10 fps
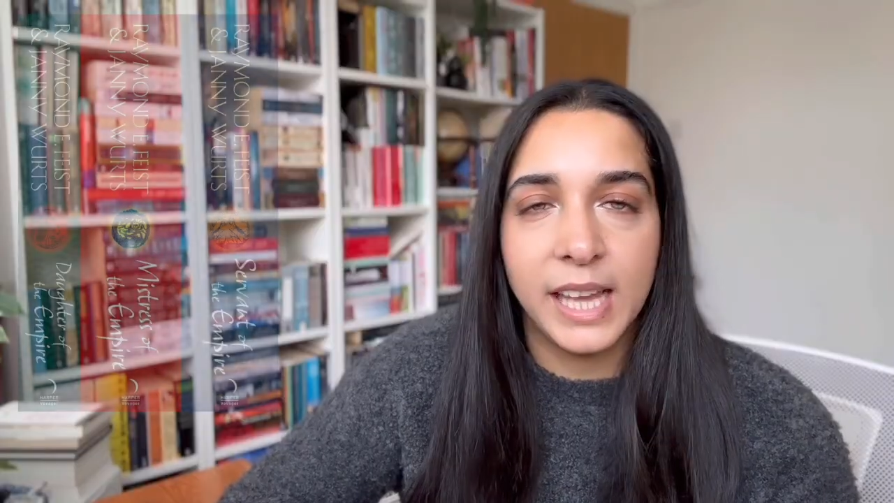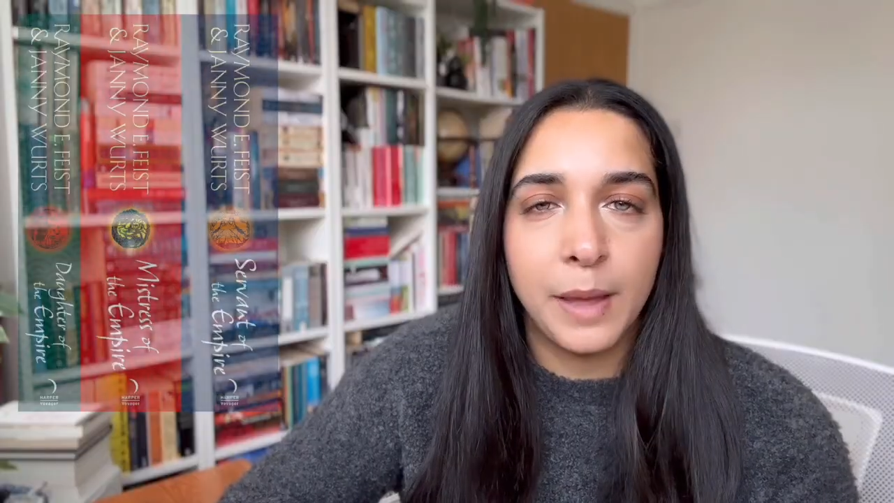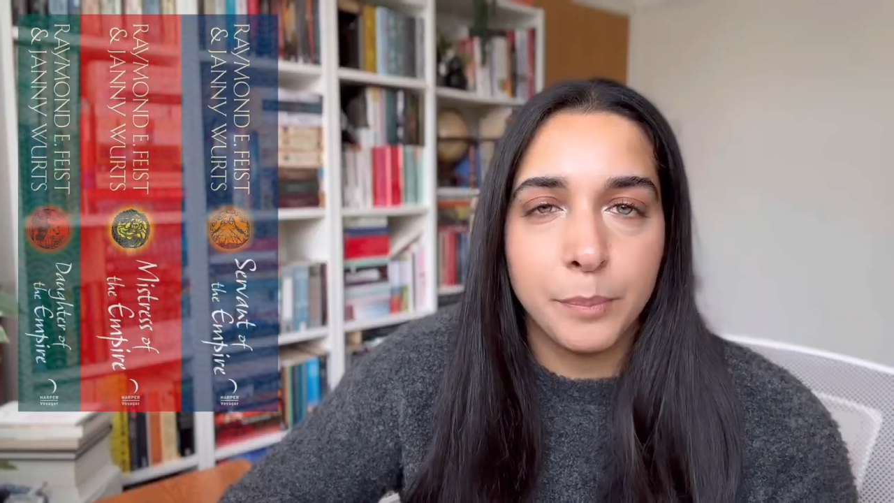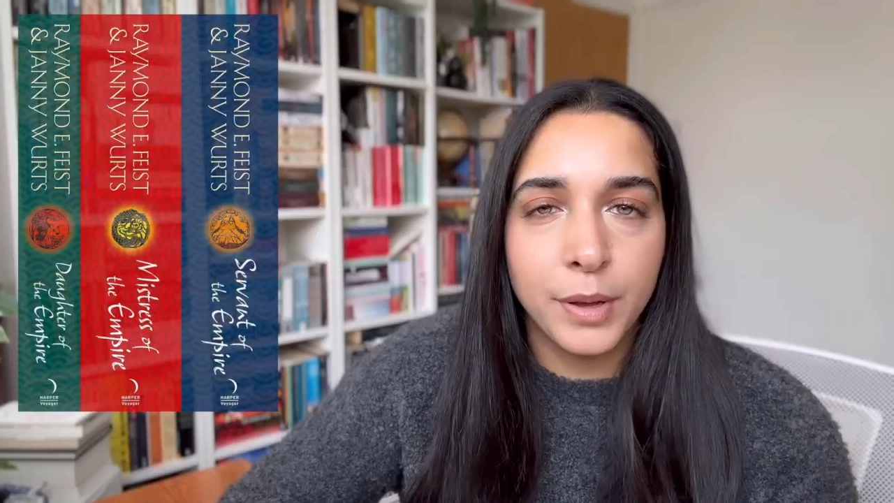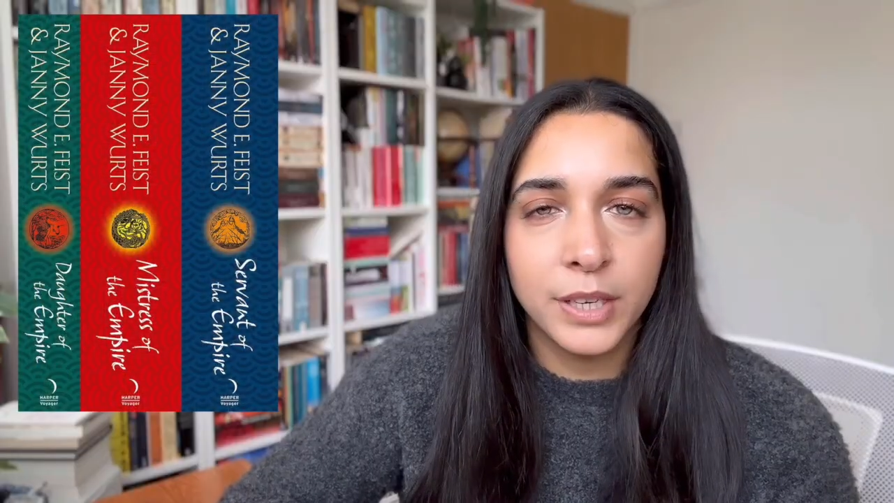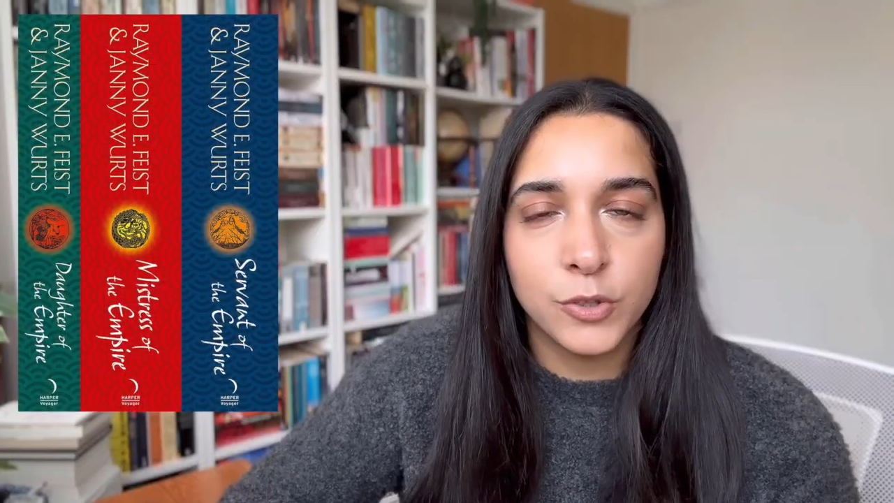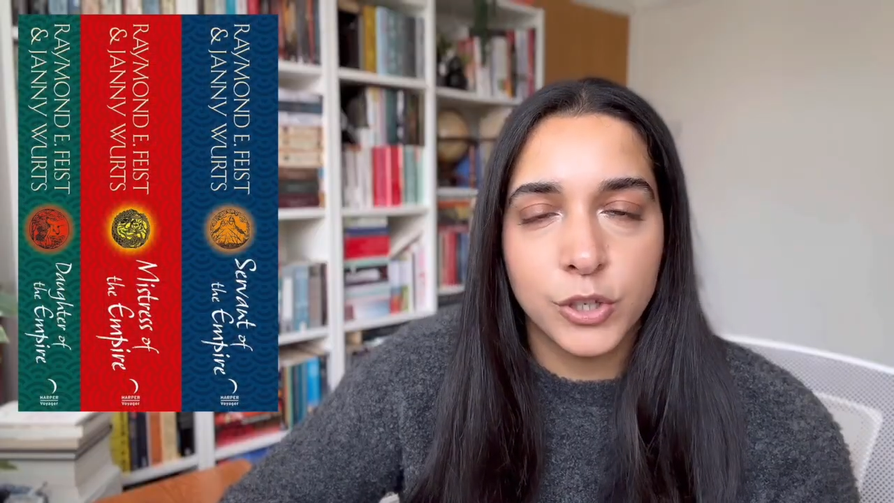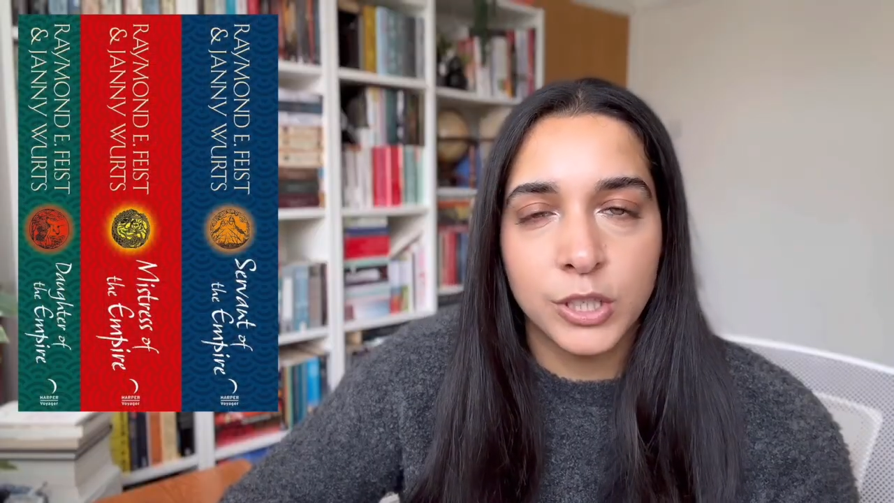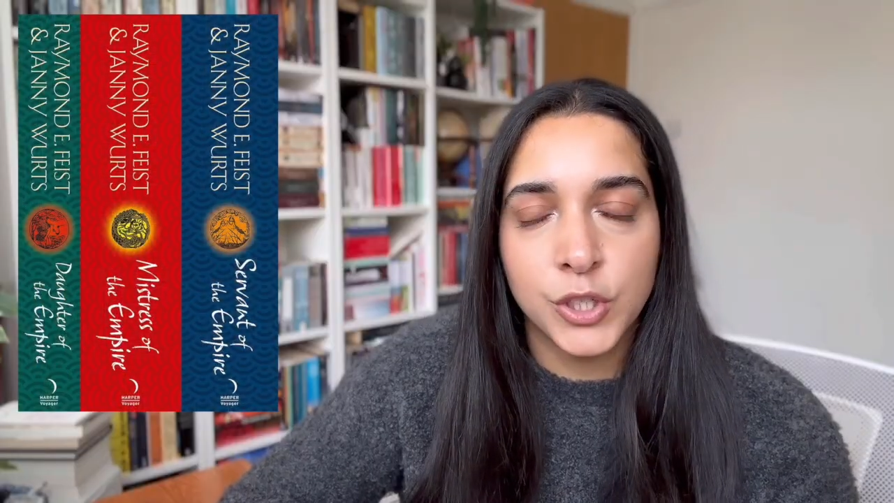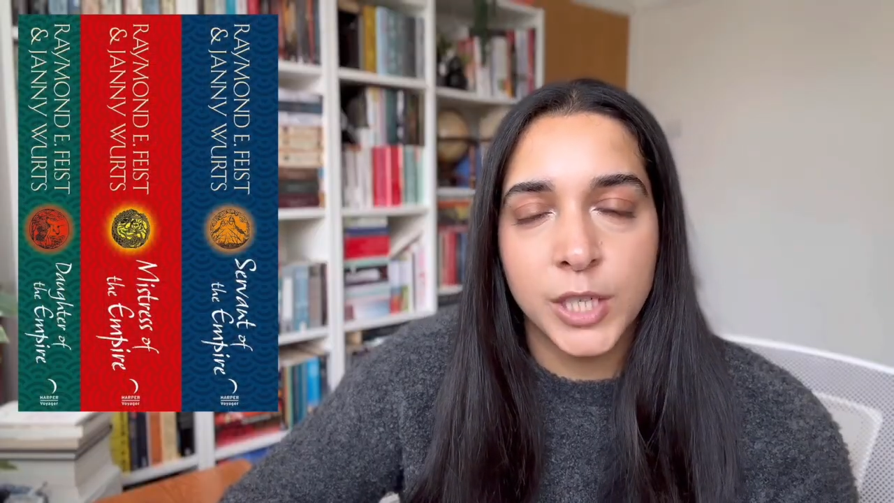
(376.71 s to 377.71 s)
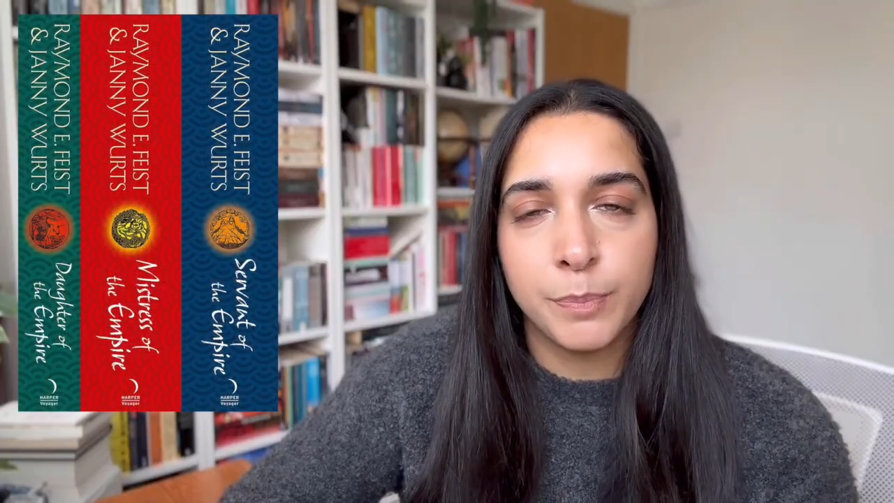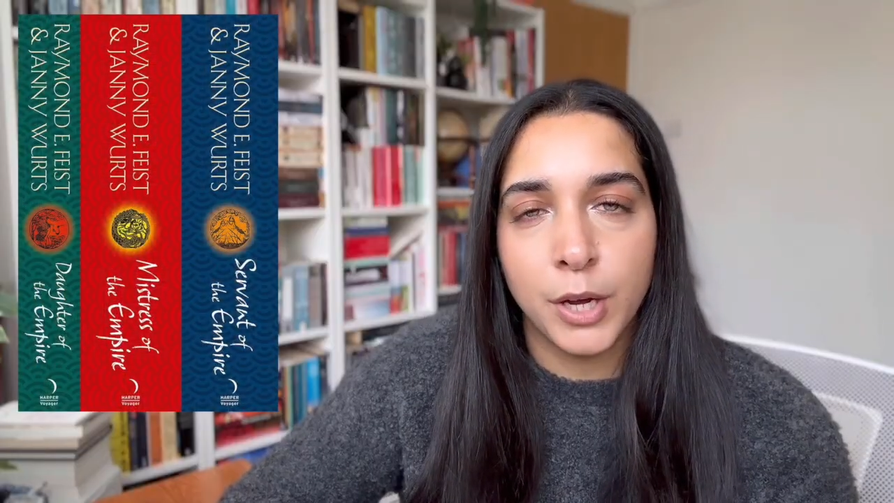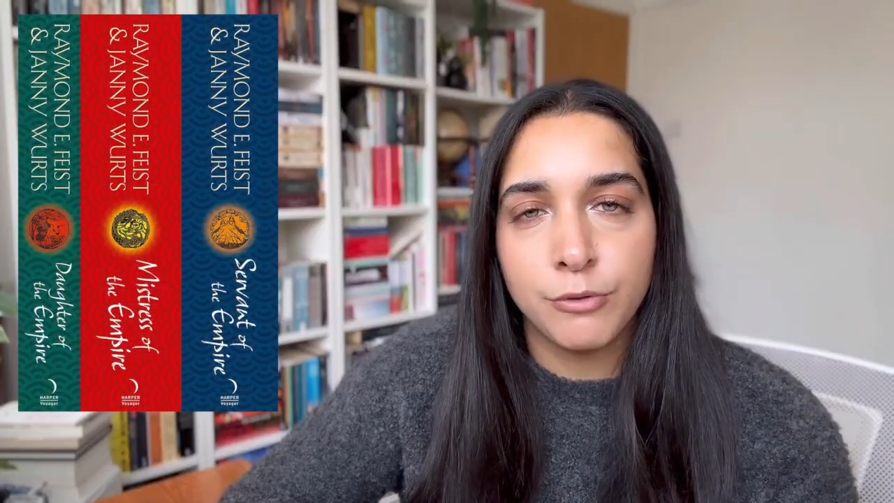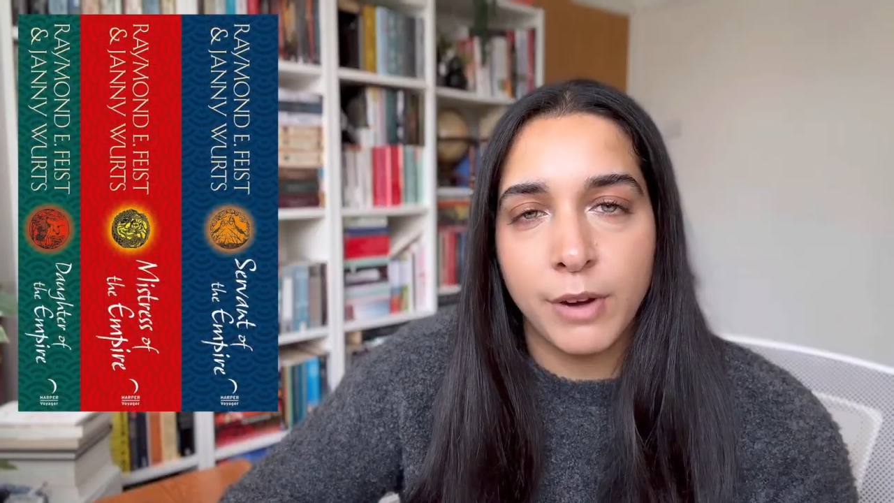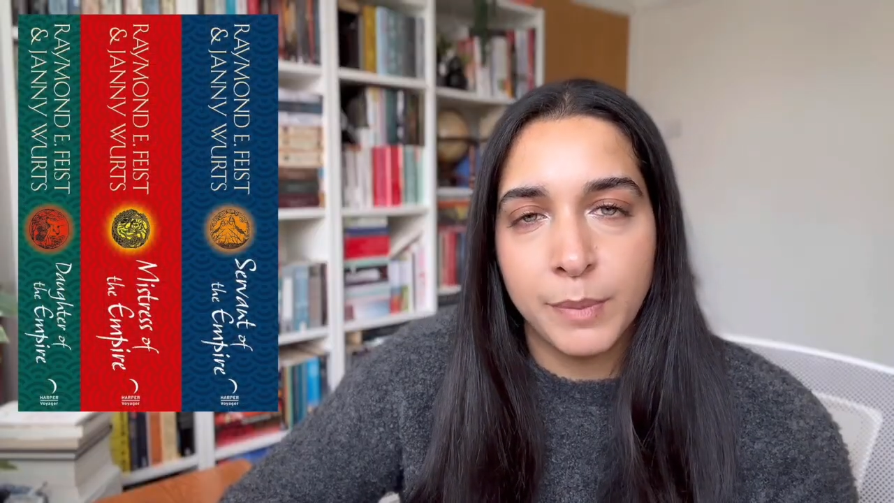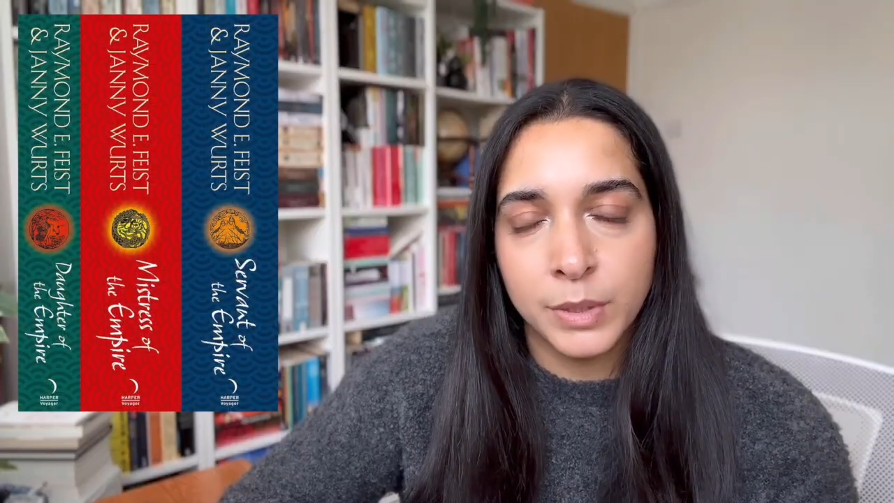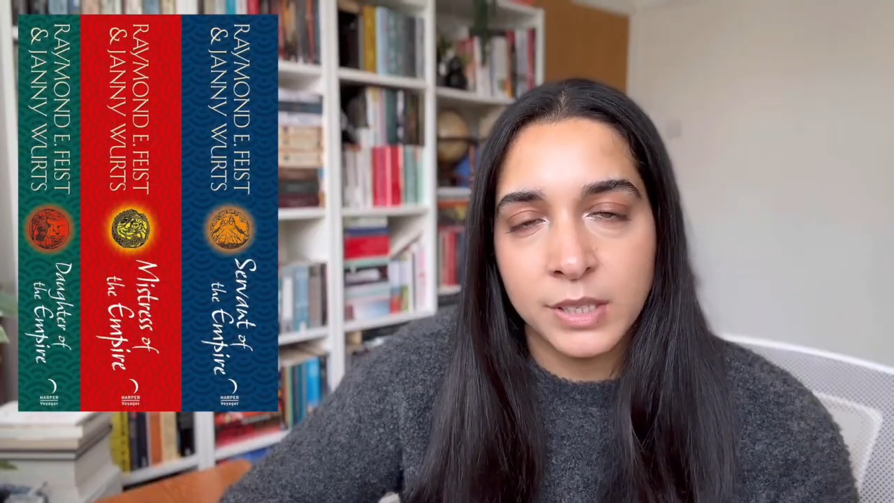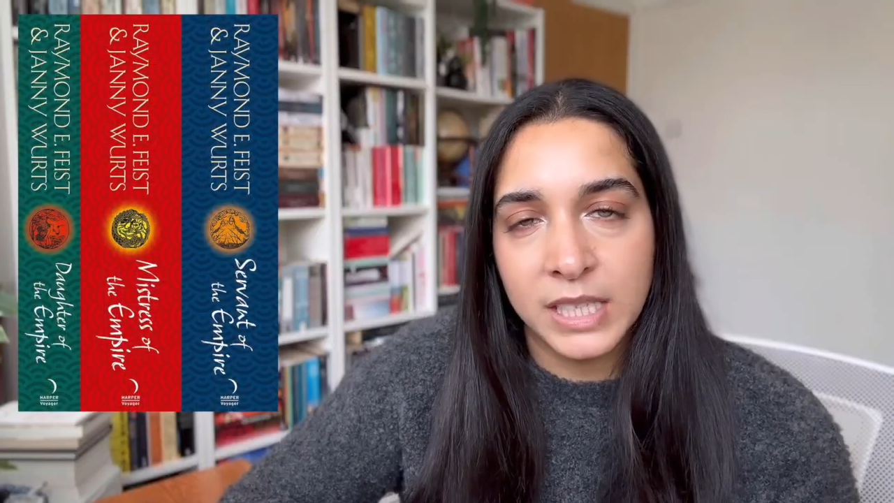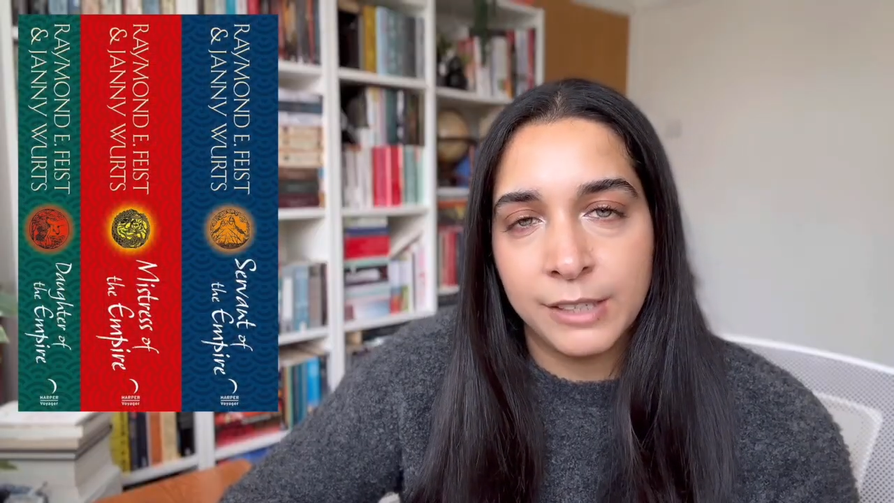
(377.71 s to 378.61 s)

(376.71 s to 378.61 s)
Empire Trilogy by Raymond E.